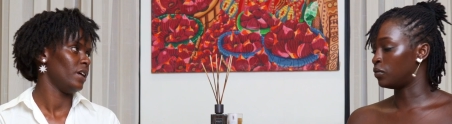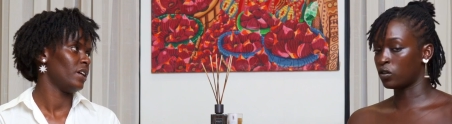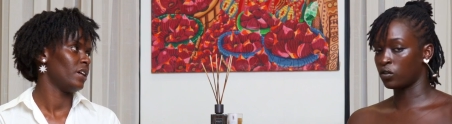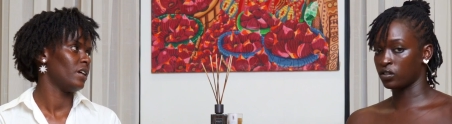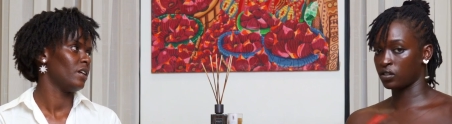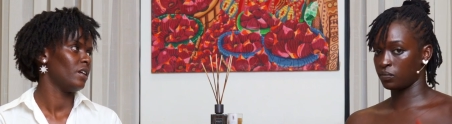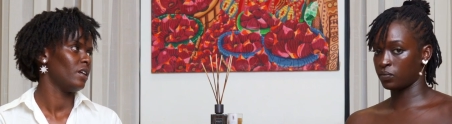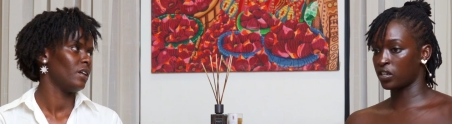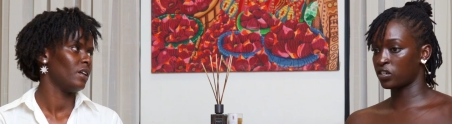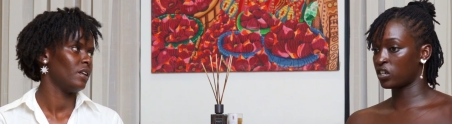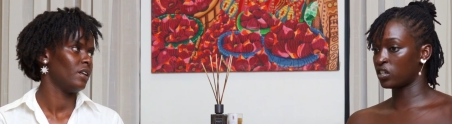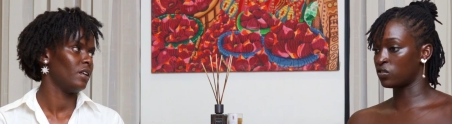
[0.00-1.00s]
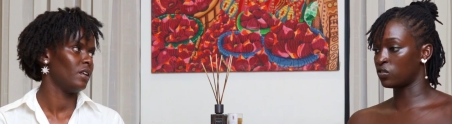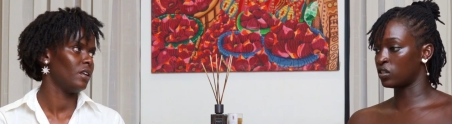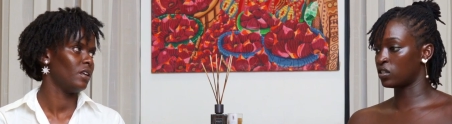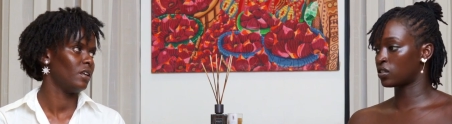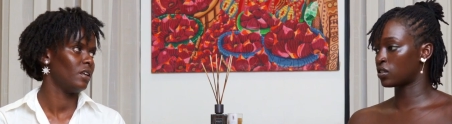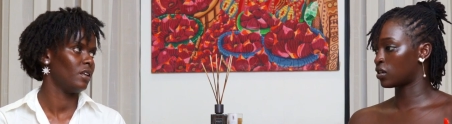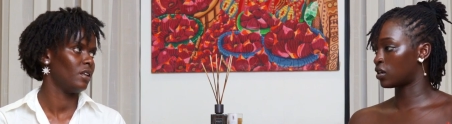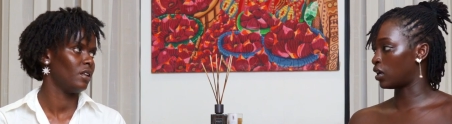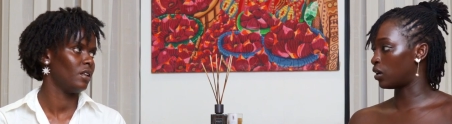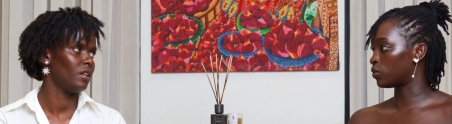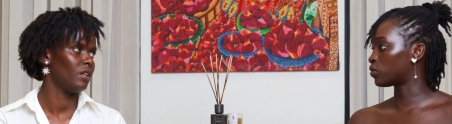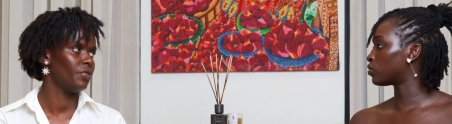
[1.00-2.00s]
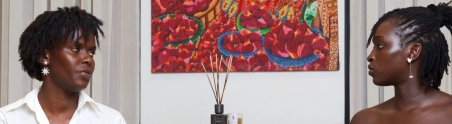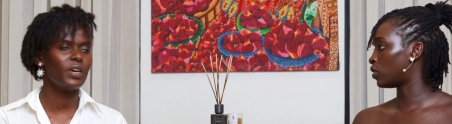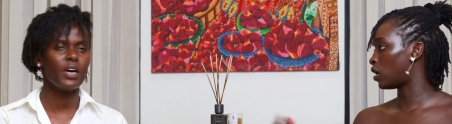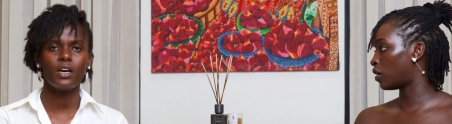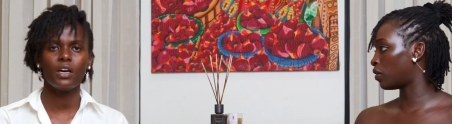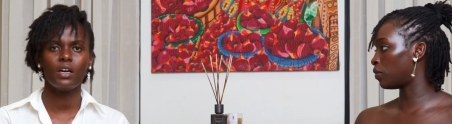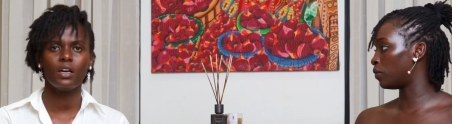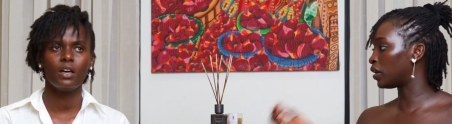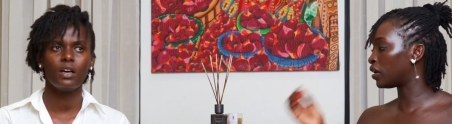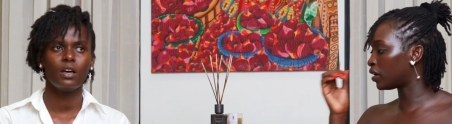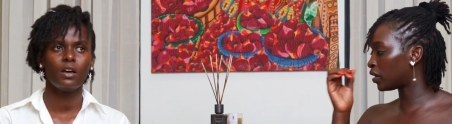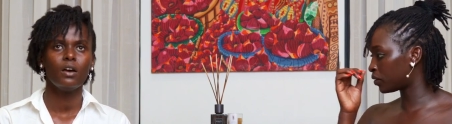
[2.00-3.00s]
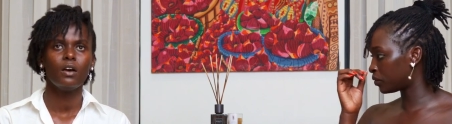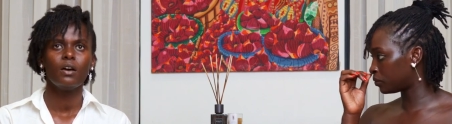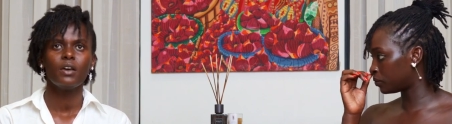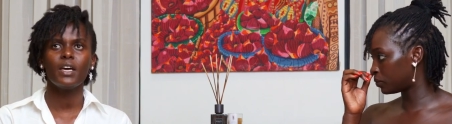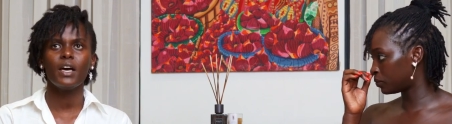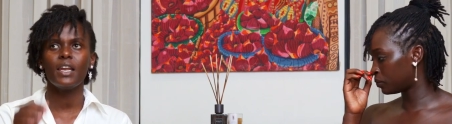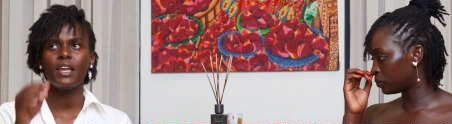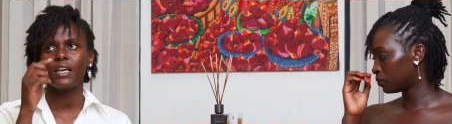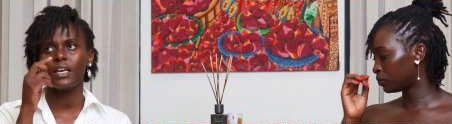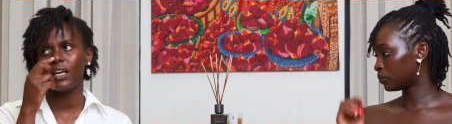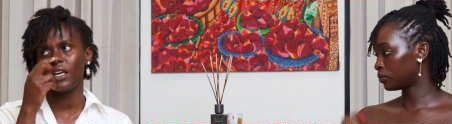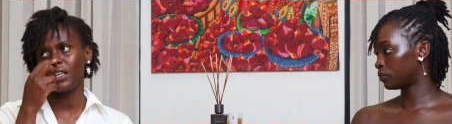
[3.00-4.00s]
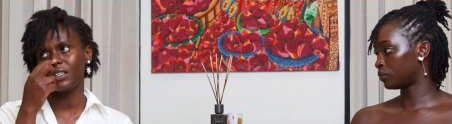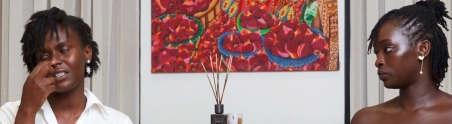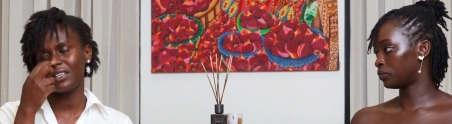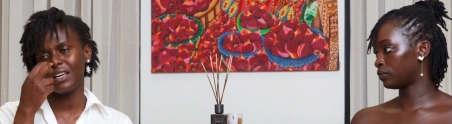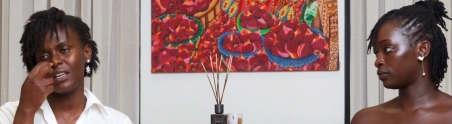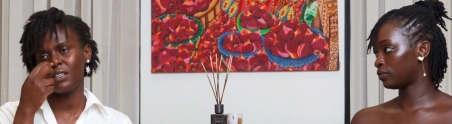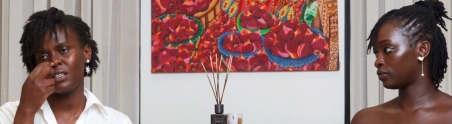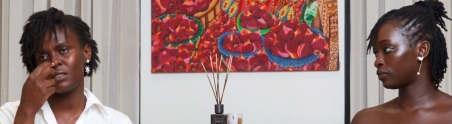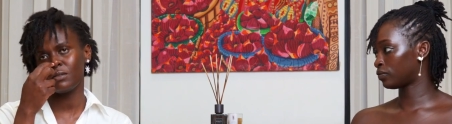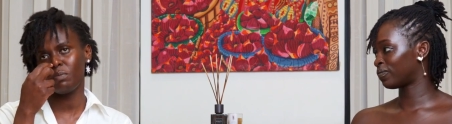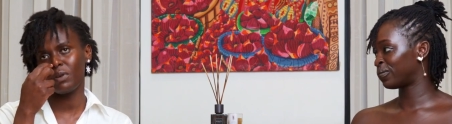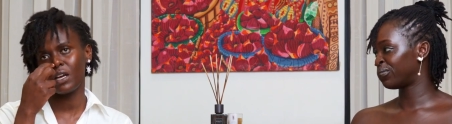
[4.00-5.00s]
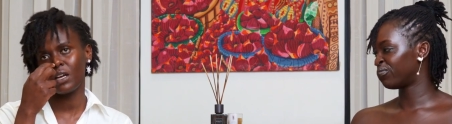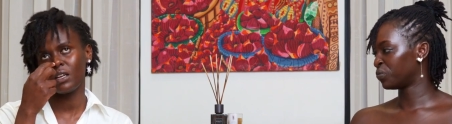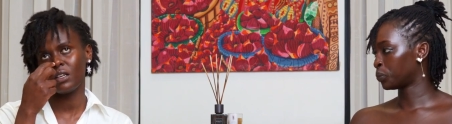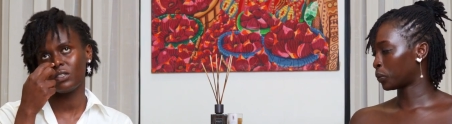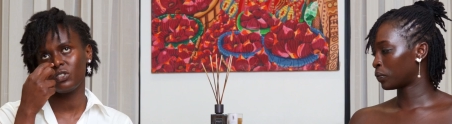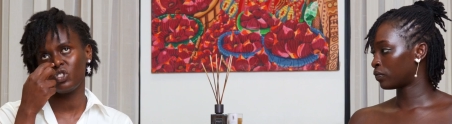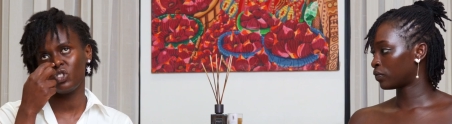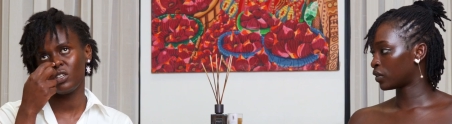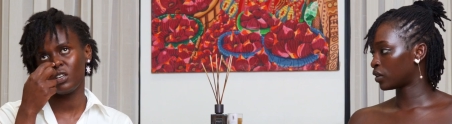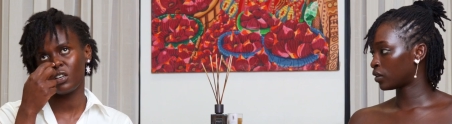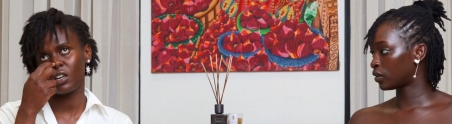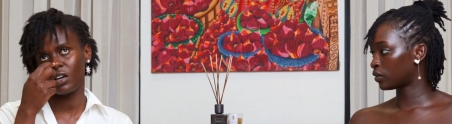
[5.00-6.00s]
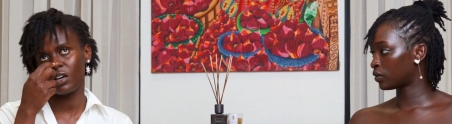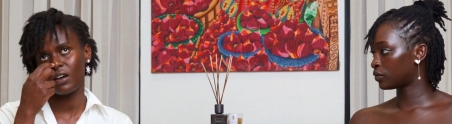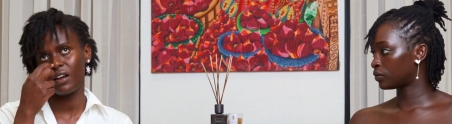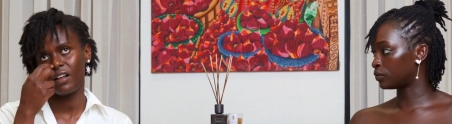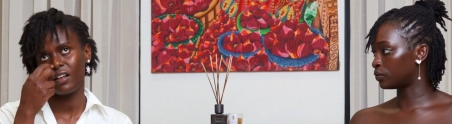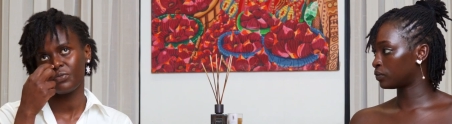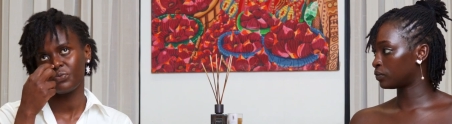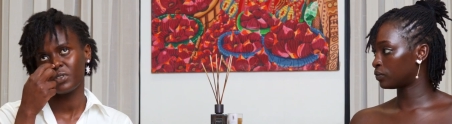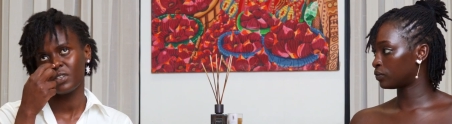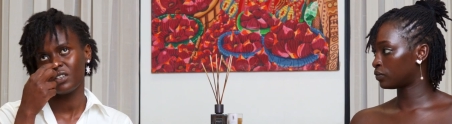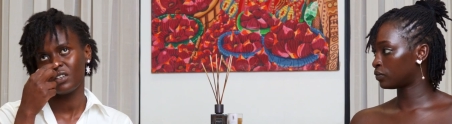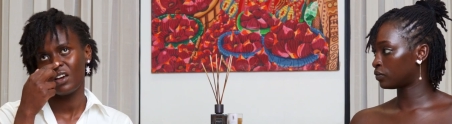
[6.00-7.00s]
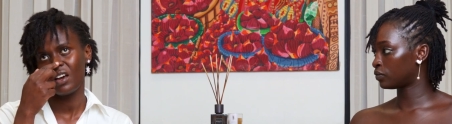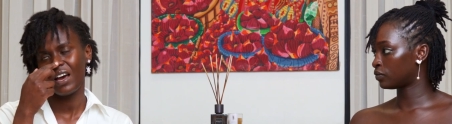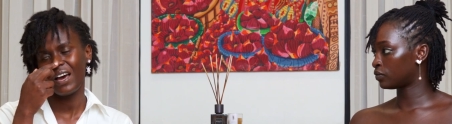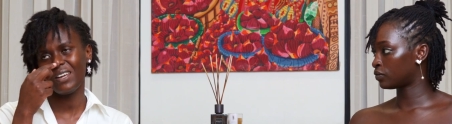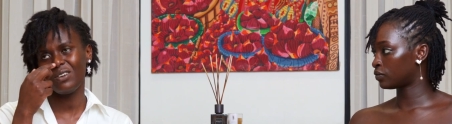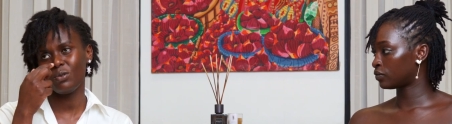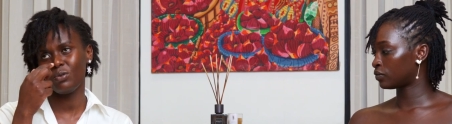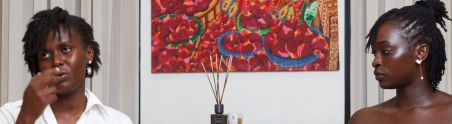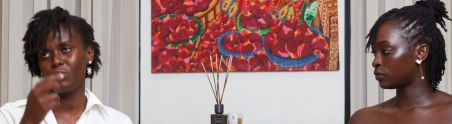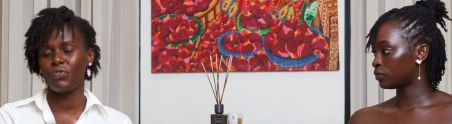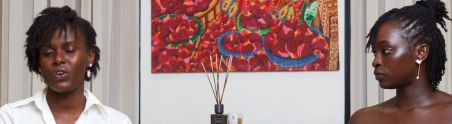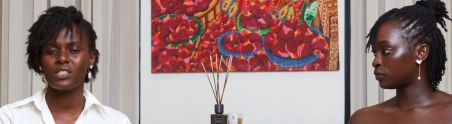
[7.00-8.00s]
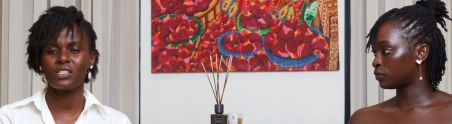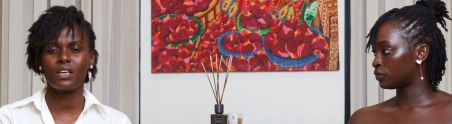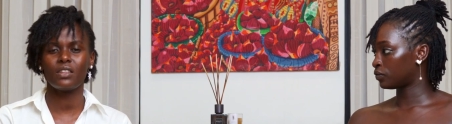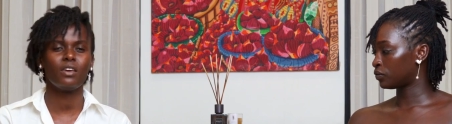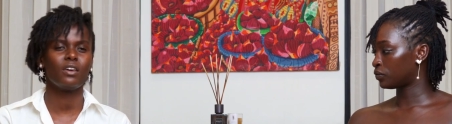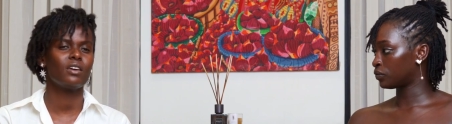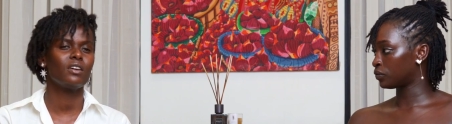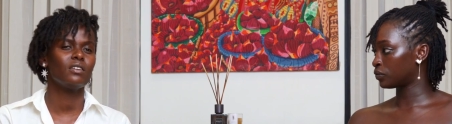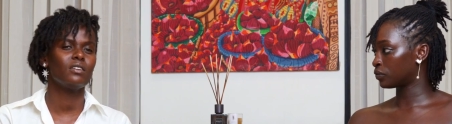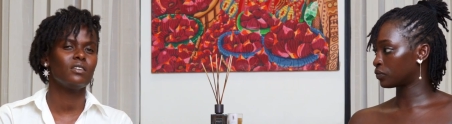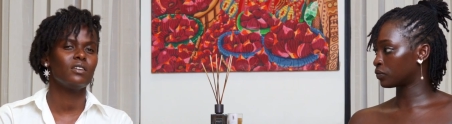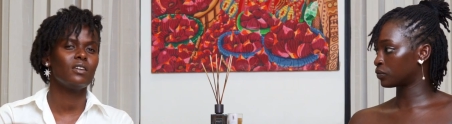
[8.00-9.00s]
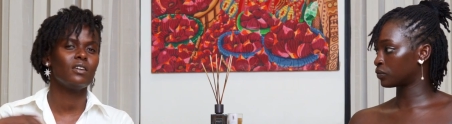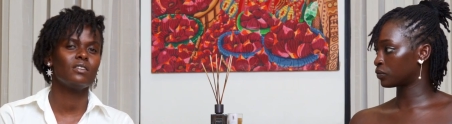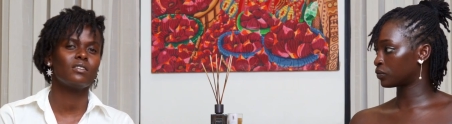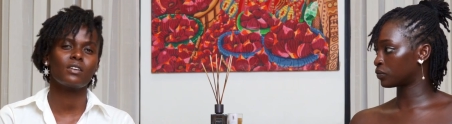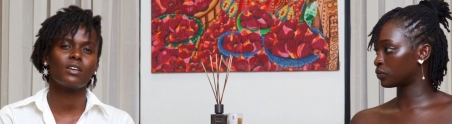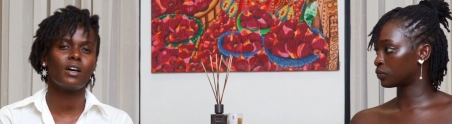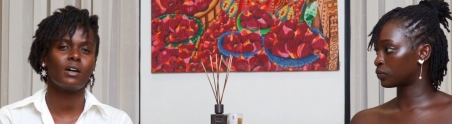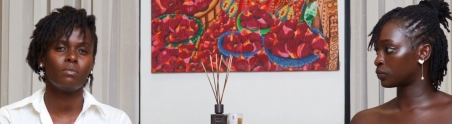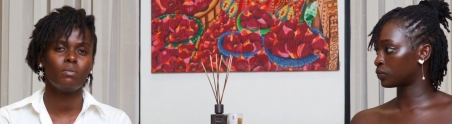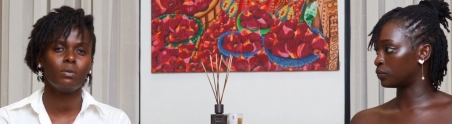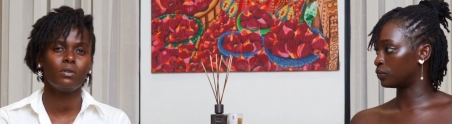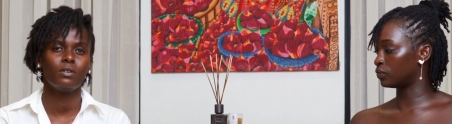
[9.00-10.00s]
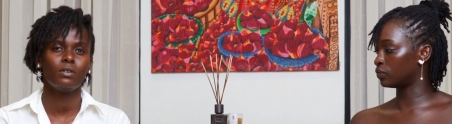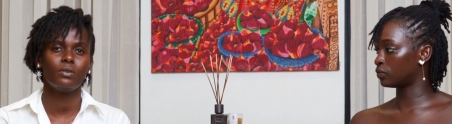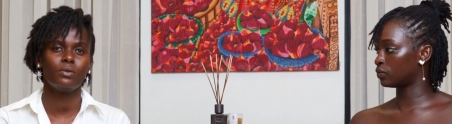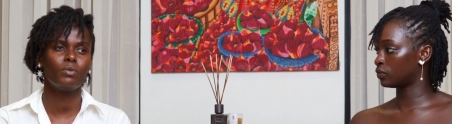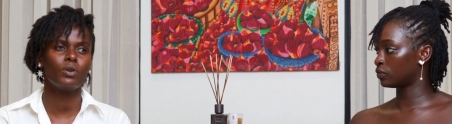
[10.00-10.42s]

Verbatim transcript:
Speaker 1: like, because Brian Chira is doing this clout yeah awa wengine yeah like and this
Speaker 2: Brian Chira hmm. i don't know first i think kid needed rehab hmm.